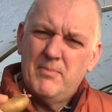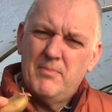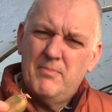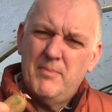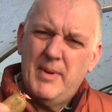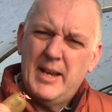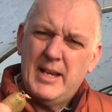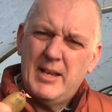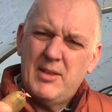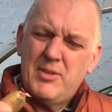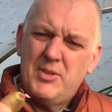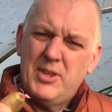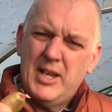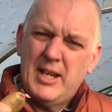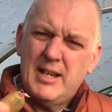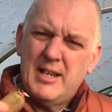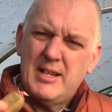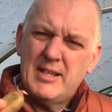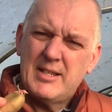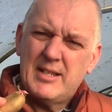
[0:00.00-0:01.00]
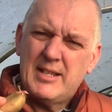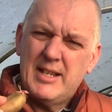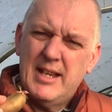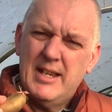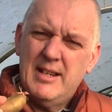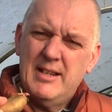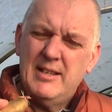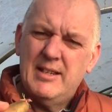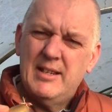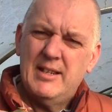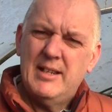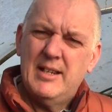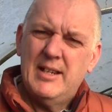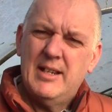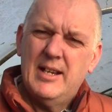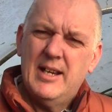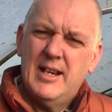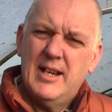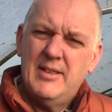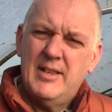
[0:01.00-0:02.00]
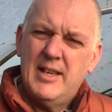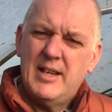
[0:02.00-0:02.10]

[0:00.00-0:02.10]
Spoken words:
make a thicker skin and